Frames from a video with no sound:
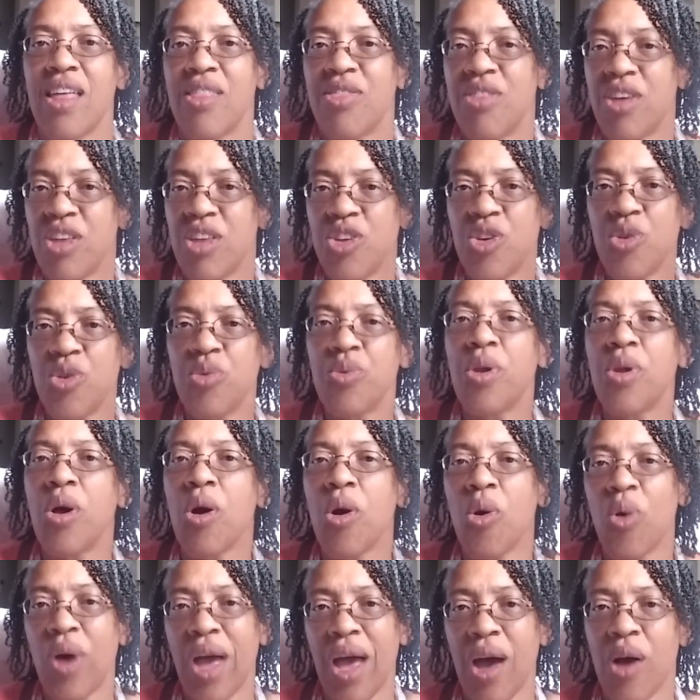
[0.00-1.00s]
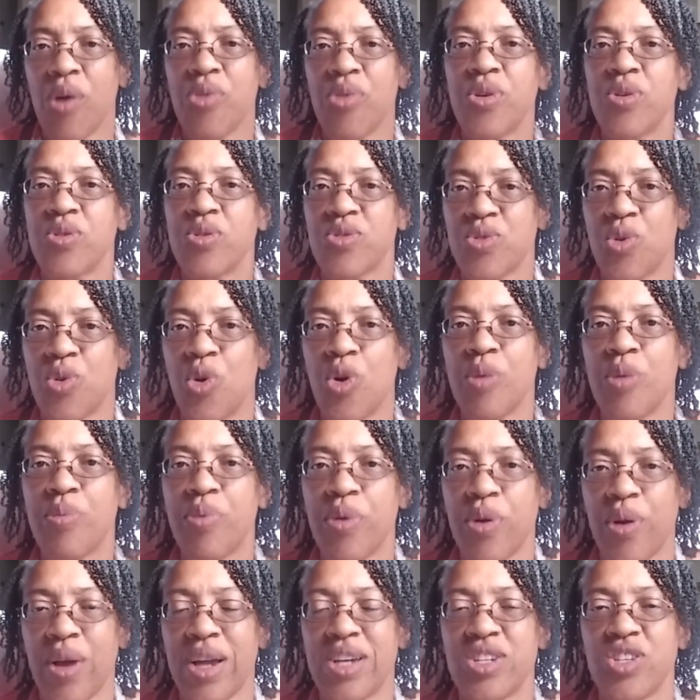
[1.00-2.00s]
then you know how those chord
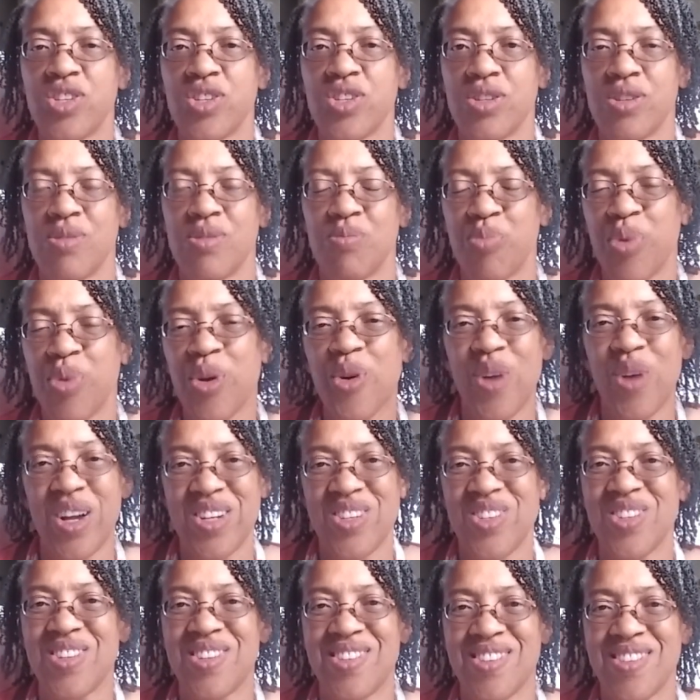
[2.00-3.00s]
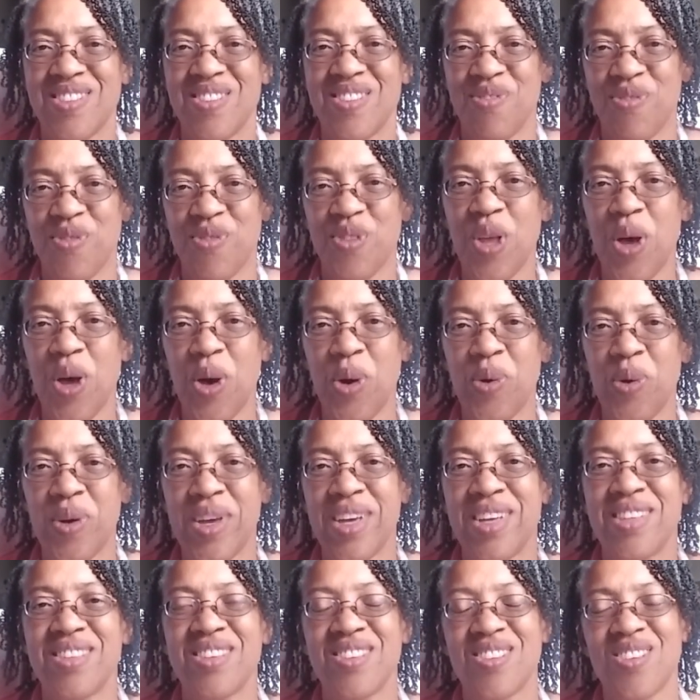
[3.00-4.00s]
progressions flow
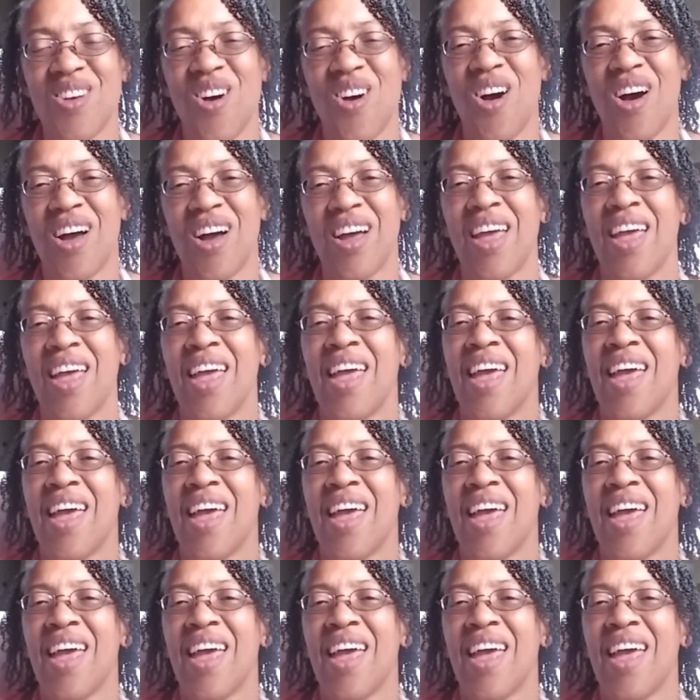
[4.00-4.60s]
in the song,